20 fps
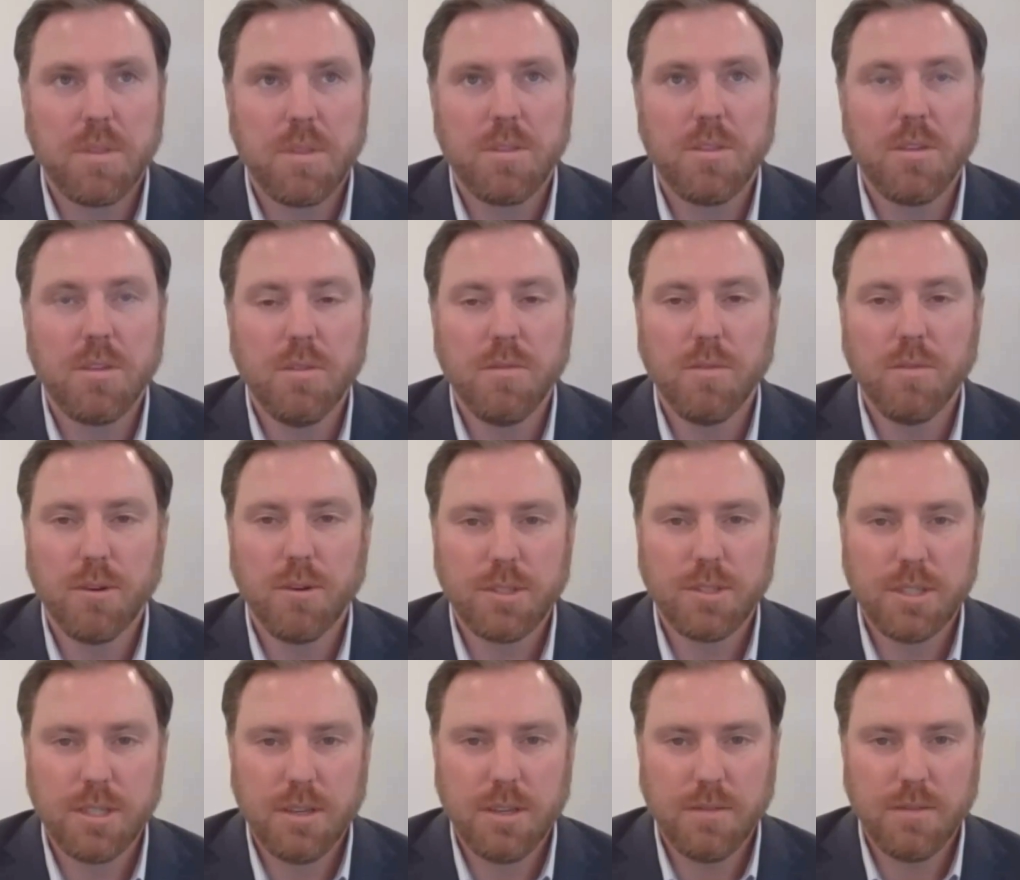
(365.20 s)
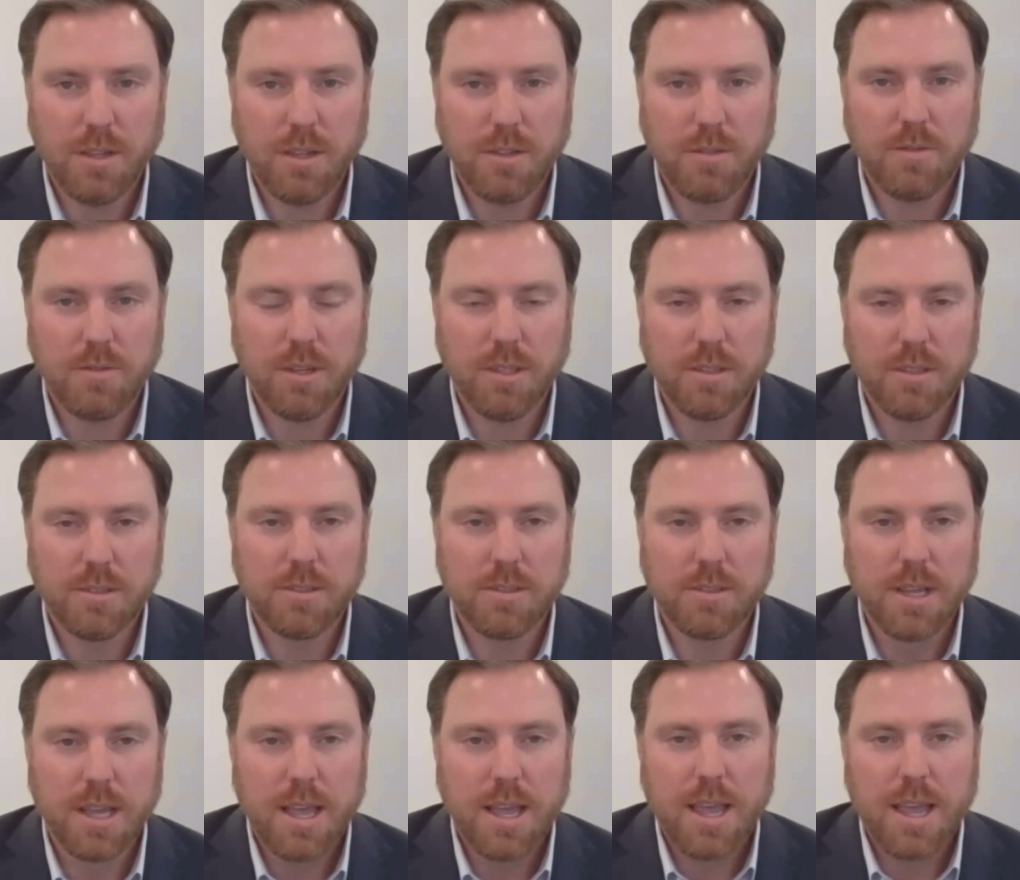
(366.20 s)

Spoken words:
the diversity of hedge funds,